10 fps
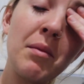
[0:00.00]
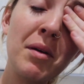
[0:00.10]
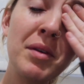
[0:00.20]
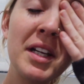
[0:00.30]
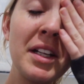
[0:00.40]
I'm
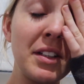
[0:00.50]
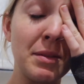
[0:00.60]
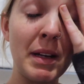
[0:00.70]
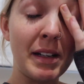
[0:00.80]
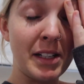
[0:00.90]
probably gonna
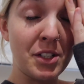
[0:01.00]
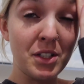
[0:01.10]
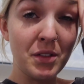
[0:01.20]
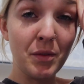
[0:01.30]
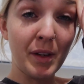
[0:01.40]
use
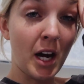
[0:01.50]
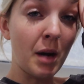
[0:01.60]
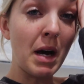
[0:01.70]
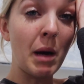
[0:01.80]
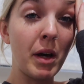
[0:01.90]
meditations from the
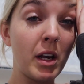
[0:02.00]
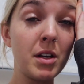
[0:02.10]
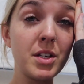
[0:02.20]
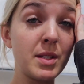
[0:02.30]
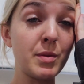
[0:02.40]
Calm app and
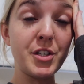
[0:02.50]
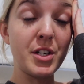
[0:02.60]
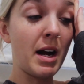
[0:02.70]
I'll just switch it